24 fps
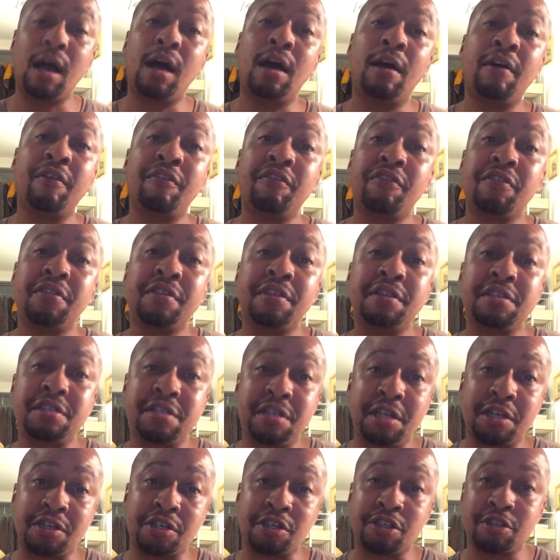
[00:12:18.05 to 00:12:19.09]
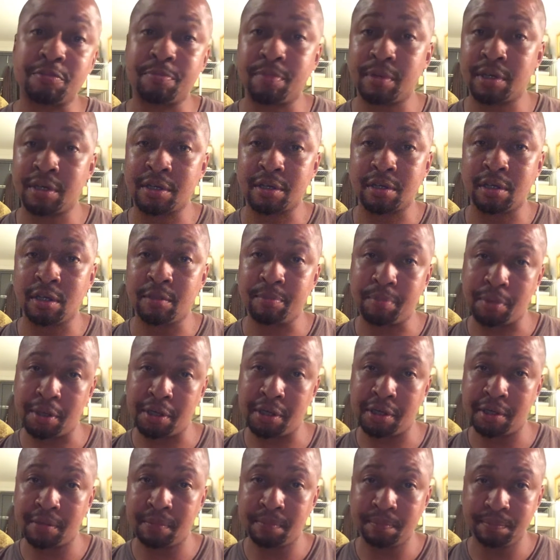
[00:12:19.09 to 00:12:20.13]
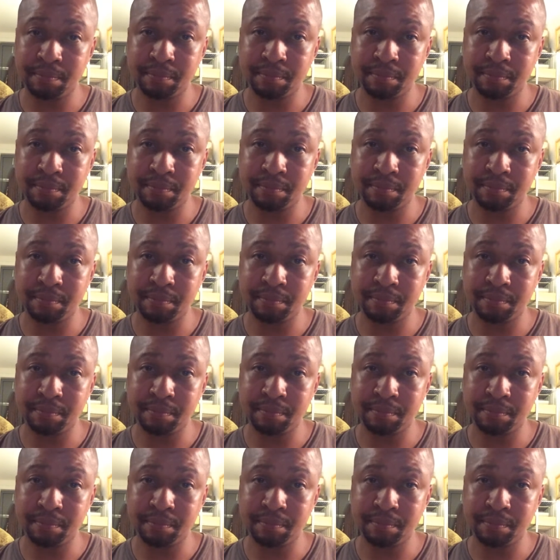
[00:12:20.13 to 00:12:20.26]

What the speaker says: of this teacher's political opinion.